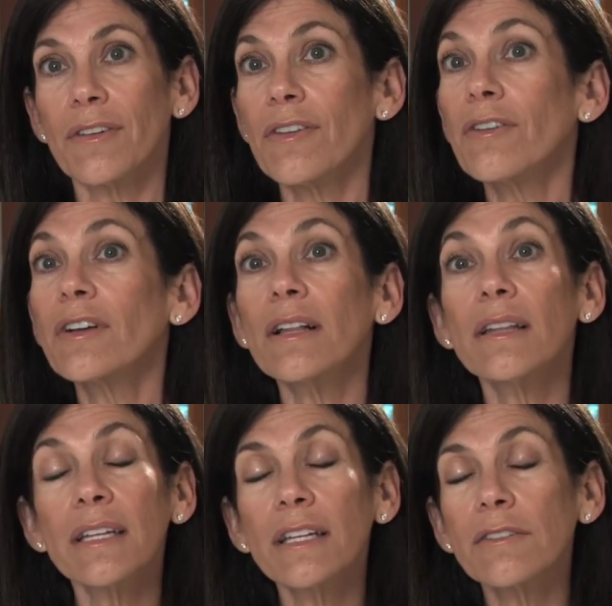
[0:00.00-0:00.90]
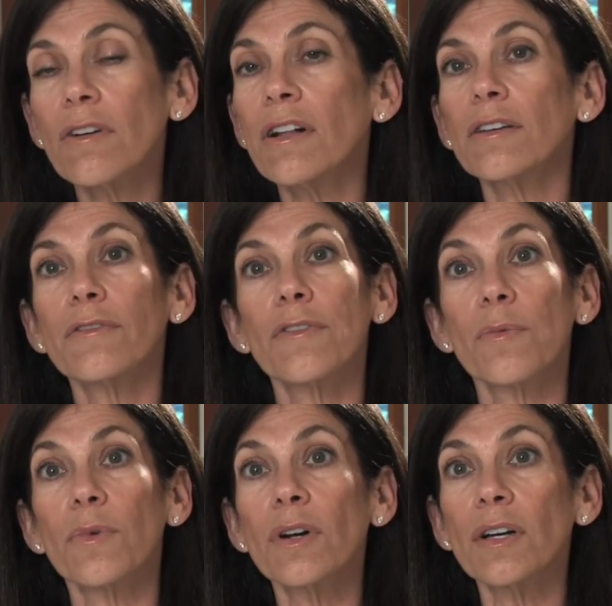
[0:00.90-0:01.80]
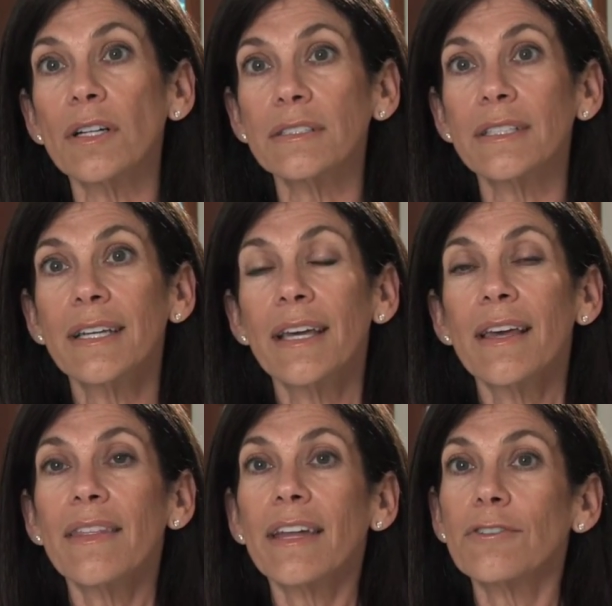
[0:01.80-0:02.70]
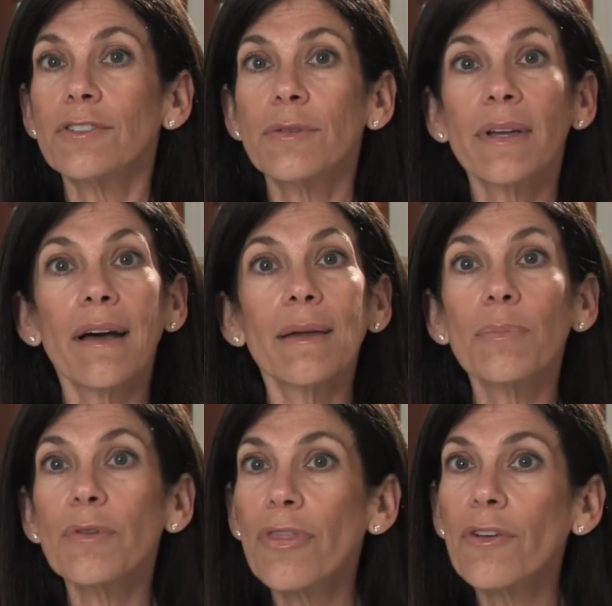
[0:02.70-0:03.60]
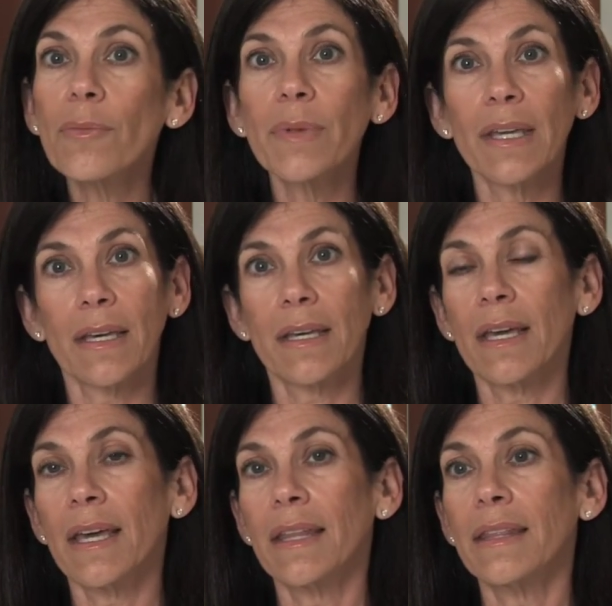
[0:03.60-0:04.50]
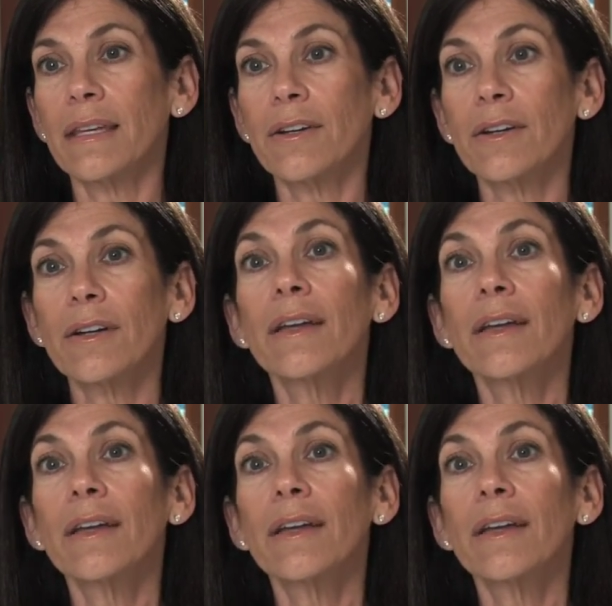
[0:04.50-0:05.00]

There are clinics all over the world that are doing hyperthermia, and they're,